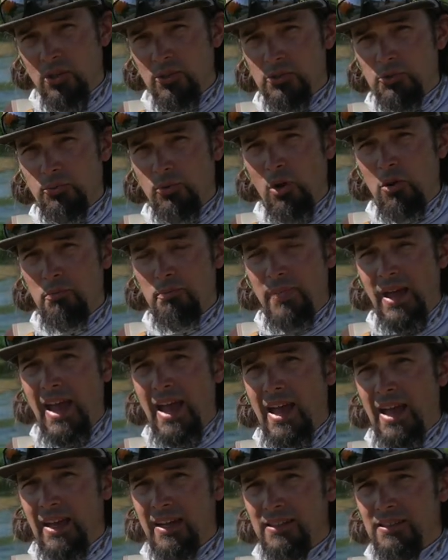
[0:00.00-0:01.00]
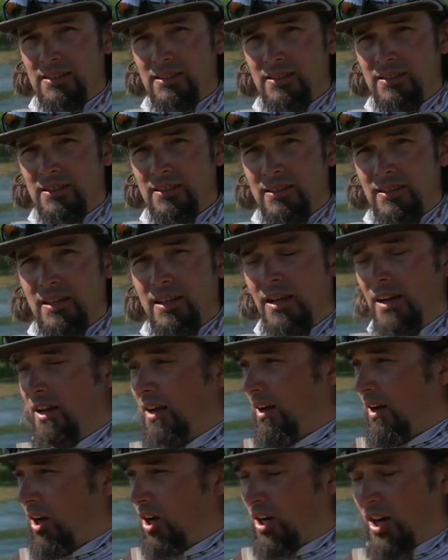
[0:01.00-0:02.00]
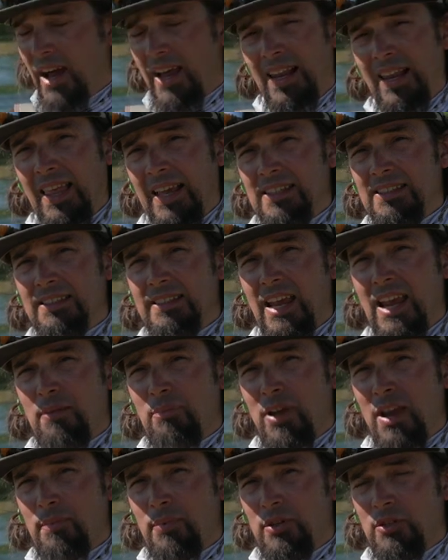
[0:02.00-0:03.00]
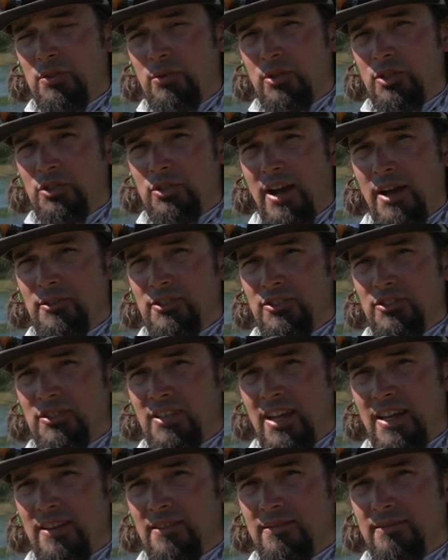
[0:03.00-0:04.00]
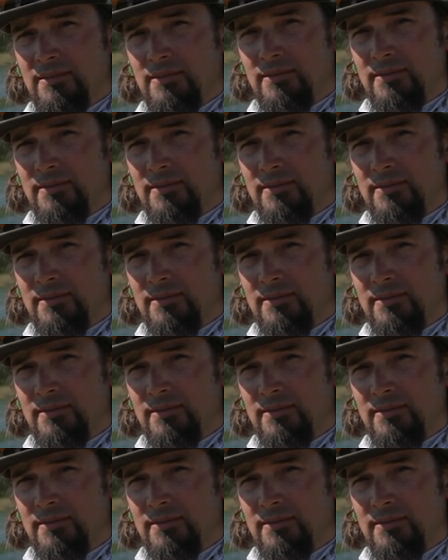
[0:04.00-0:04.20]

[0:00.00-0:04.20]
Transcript: those rope bags are kind of like sandpaper to a trout's skin.